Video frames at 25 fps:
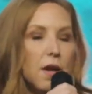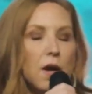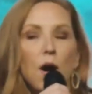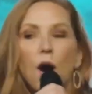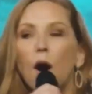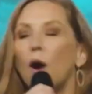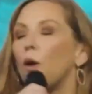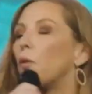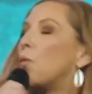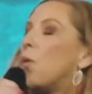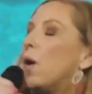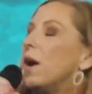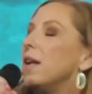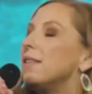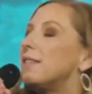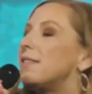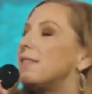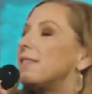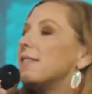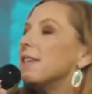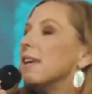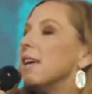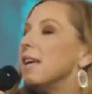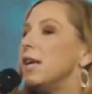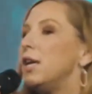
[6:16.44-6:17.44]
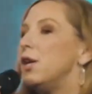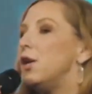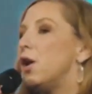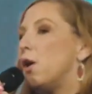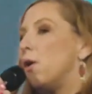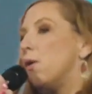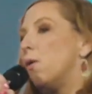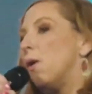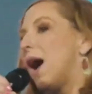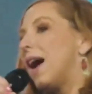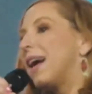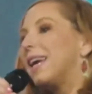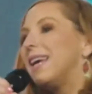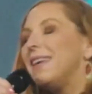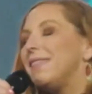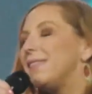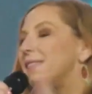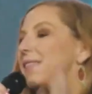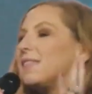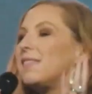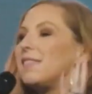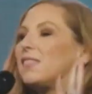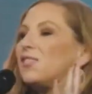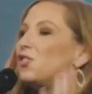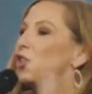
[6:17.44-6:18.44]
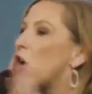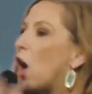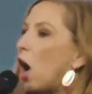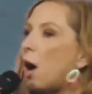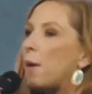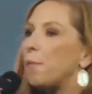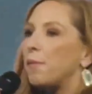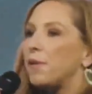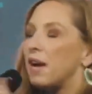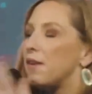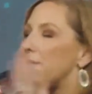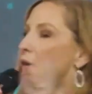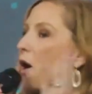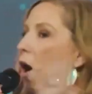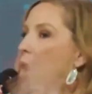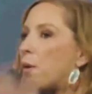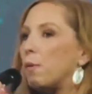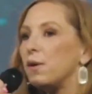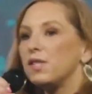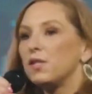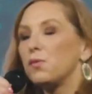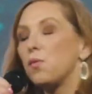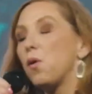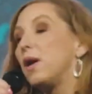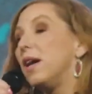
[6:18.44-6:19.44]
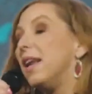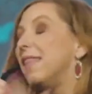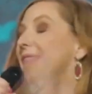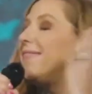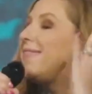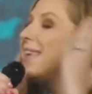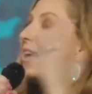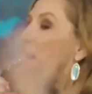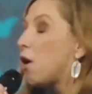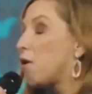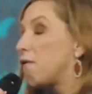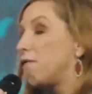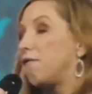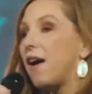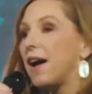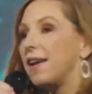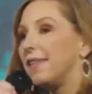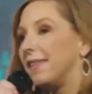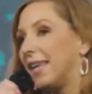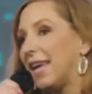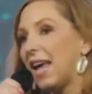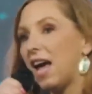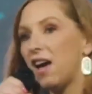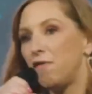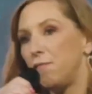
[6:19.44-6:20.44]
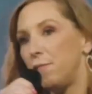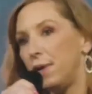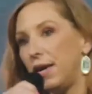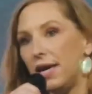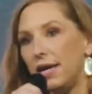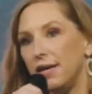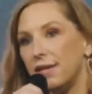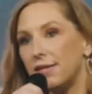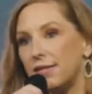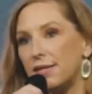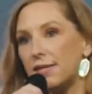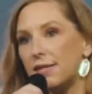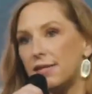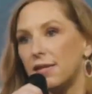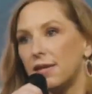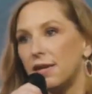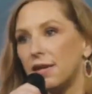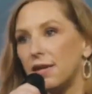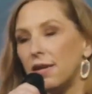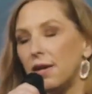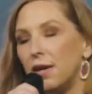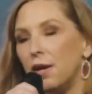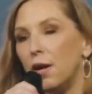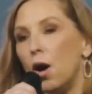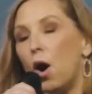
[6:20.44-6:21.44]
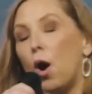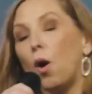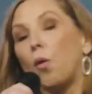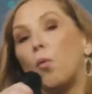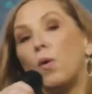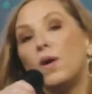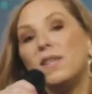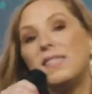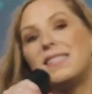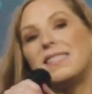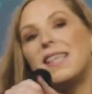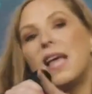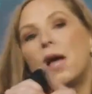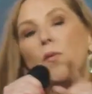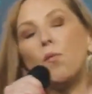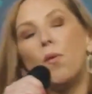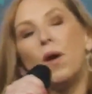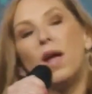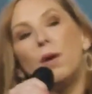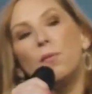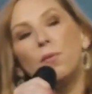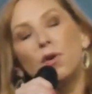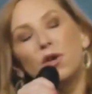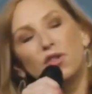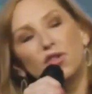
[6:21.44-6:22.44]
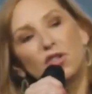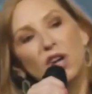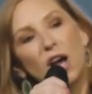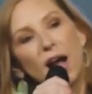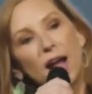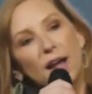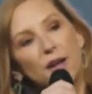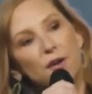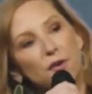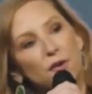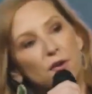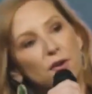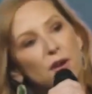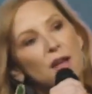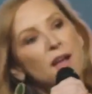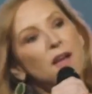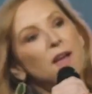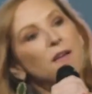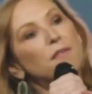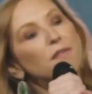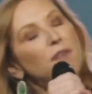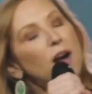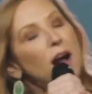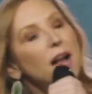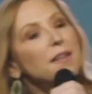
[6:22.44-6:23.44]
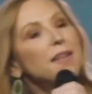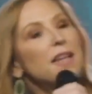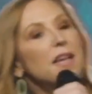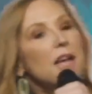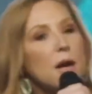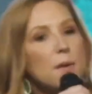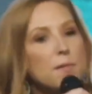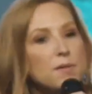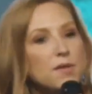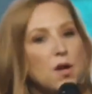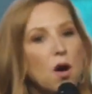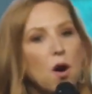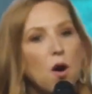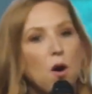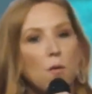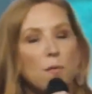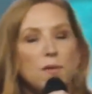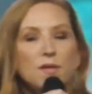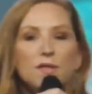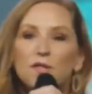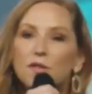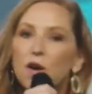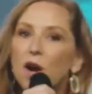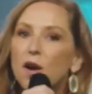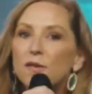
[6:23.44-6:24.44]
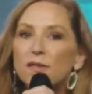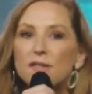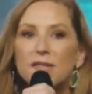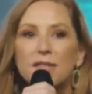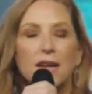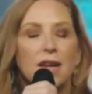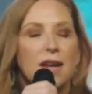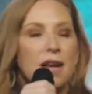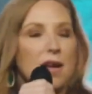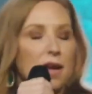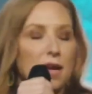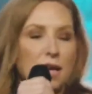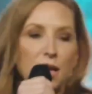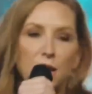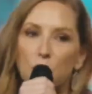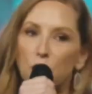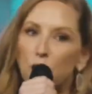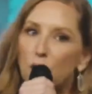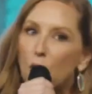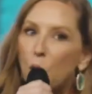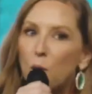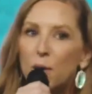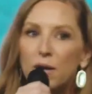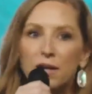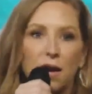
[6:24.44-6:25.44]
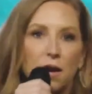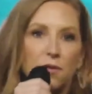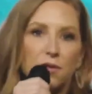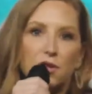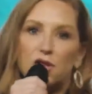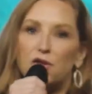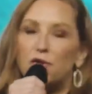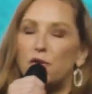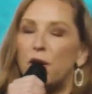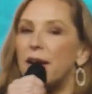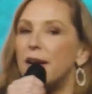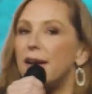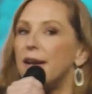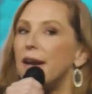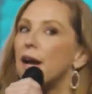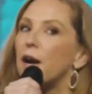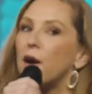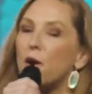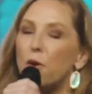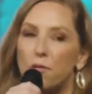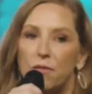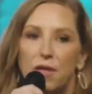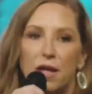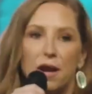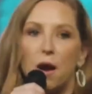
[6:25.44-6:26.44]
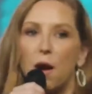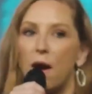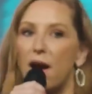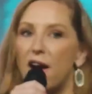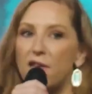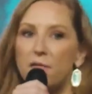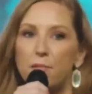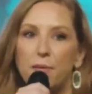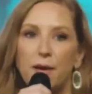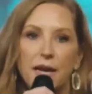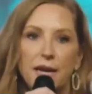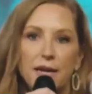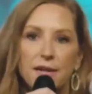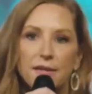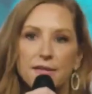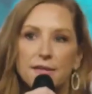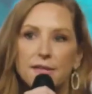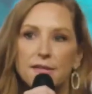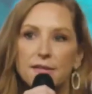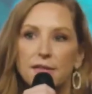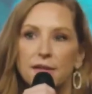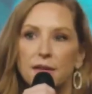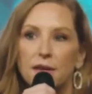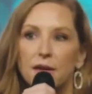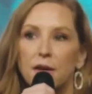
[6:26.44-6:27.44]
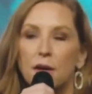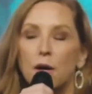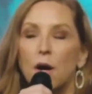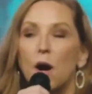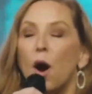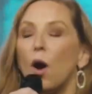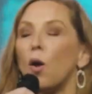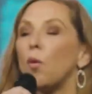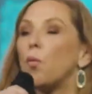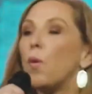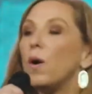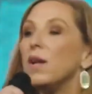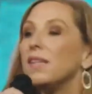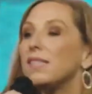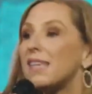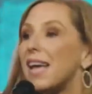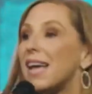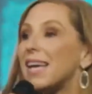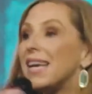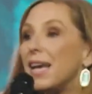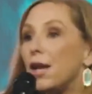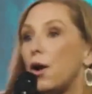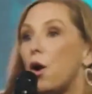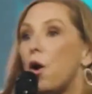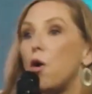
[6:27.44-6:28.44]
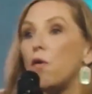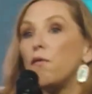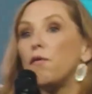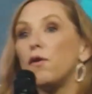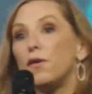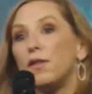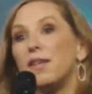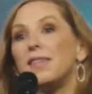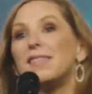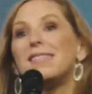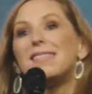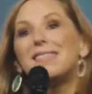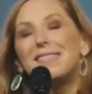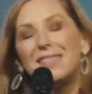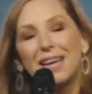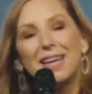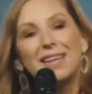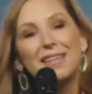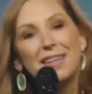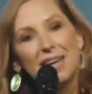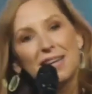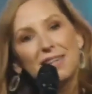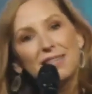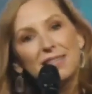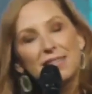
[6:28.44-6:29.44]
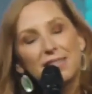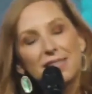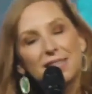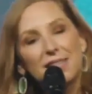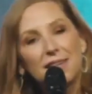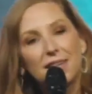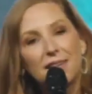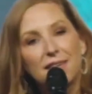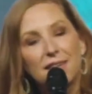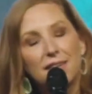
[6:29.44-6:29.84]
Or once, you know, I get this job that I've always wanted, then I'll finally have peace. Or once that wayward child finally comes home and starts, you know, going down the straight and narrow, then I'll have peace. Or once I get over this sickness,